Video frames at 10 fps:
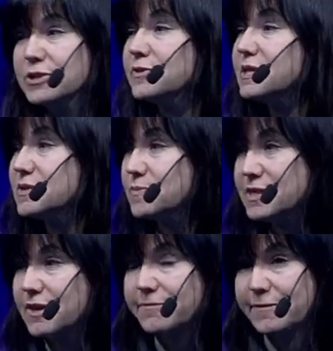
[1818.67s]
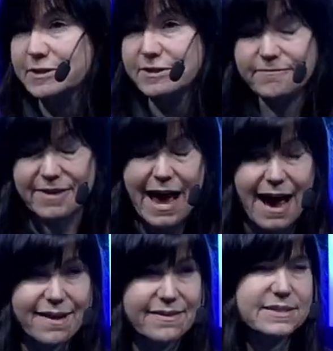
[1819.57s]
So this was our first
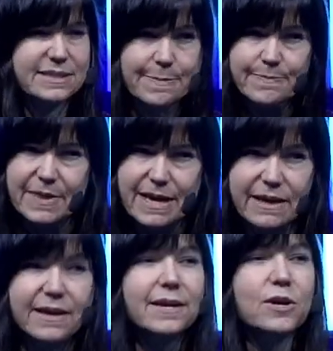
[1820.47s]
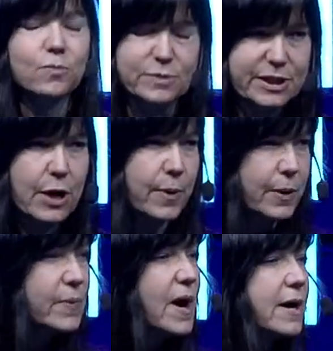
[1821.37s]
flag that something was
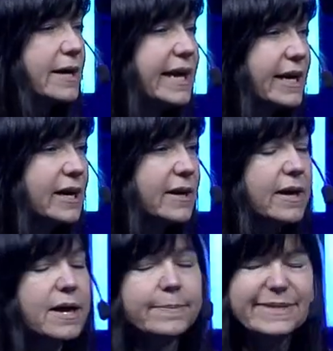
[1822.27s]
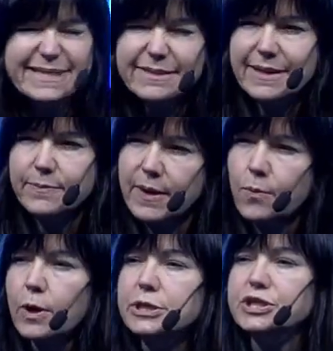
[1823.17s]
going wrong here. But still, they
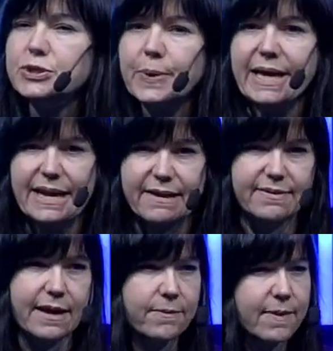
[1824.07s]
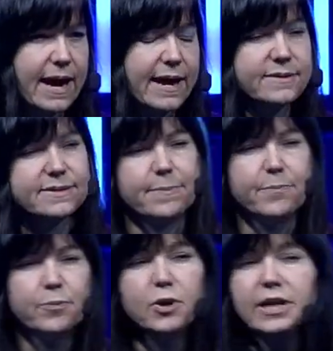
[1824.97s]
weren't doing anything, right? So they
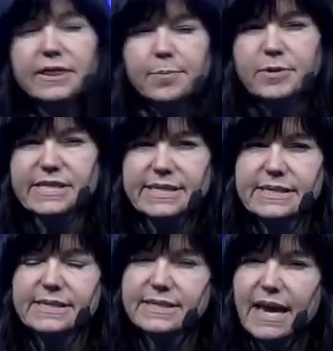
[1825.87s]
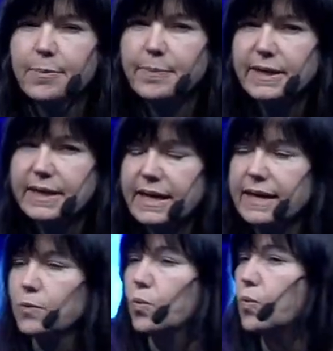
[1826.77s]
put in the persistence capability
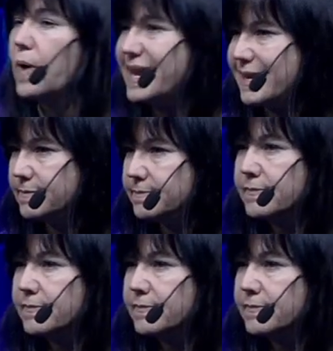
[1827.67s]
and waited.